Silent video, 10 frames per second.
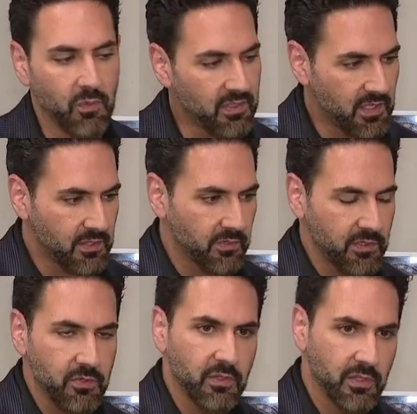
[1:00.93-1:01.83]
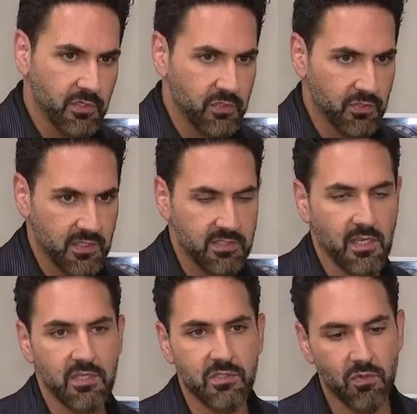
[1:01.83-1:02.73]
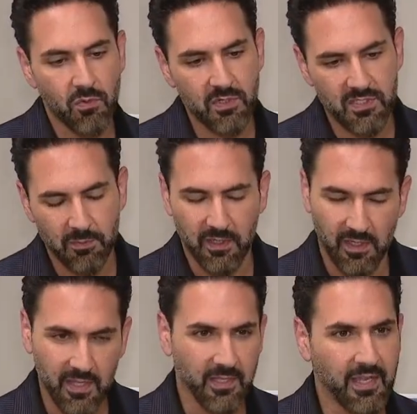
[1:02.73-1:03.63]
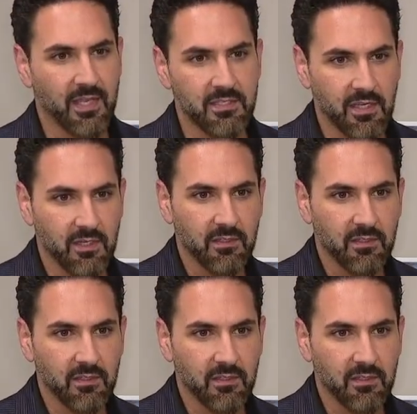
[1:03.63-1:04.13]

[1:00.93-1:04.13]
out with either a nuclear stress test or something like a CAT